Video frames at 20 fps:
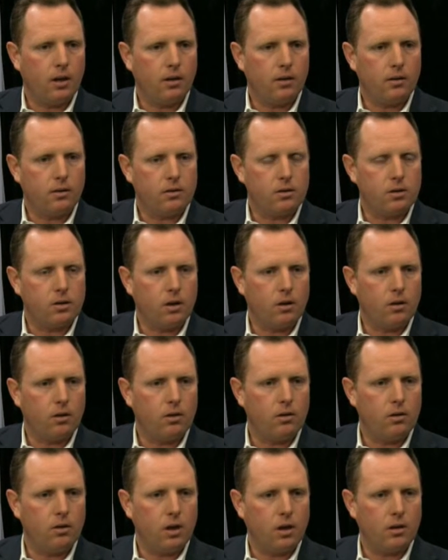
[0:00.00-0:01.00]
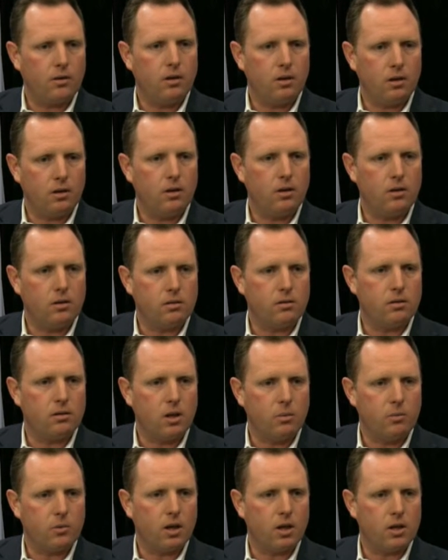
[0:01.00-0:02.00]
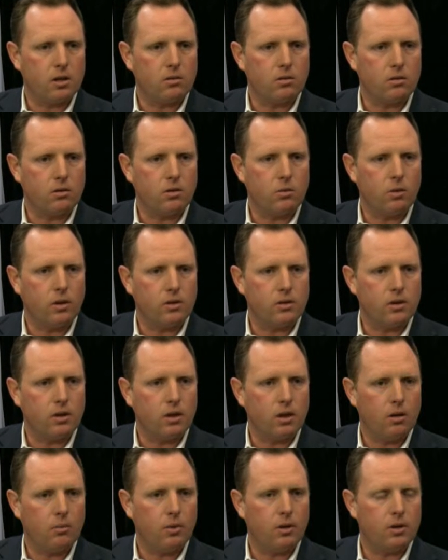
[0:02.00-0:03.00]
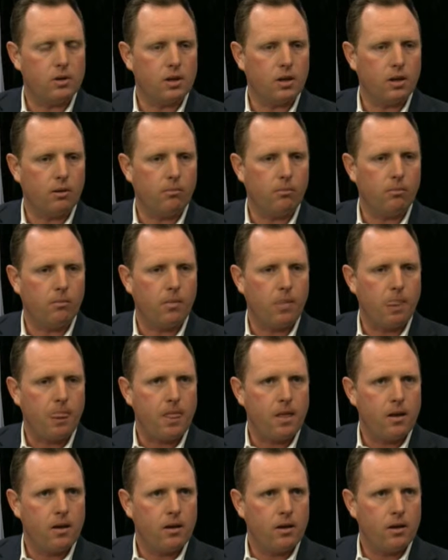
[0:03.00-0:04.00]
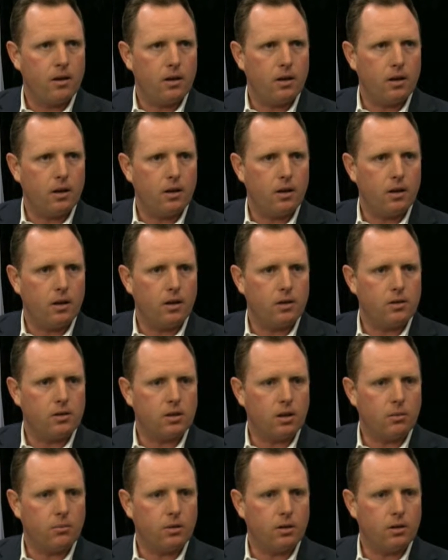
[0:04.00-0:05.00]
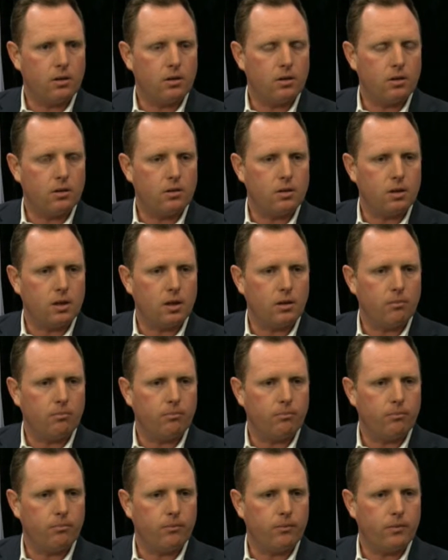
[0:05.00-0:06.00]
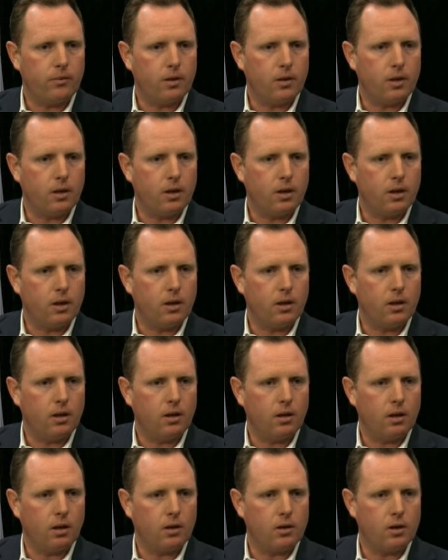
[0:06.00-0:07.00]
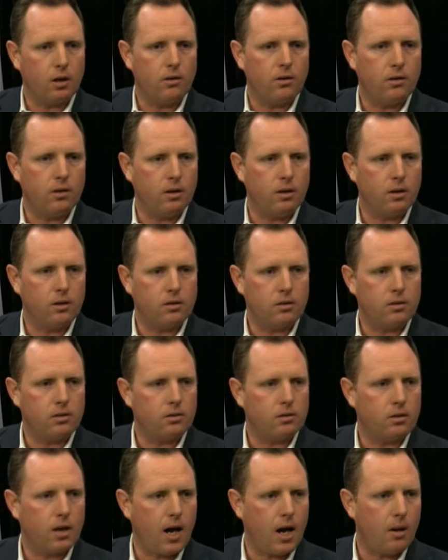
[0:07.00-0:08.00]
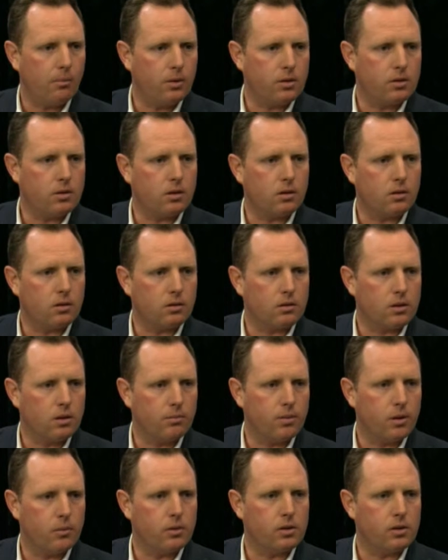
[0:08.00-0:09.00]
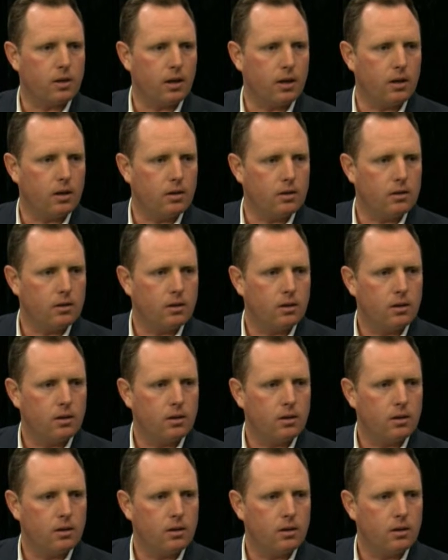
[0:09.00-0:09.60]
So, yeah, I think it is a temptation that's always there, but it's something that I don't think it's harmless, like some people say it is.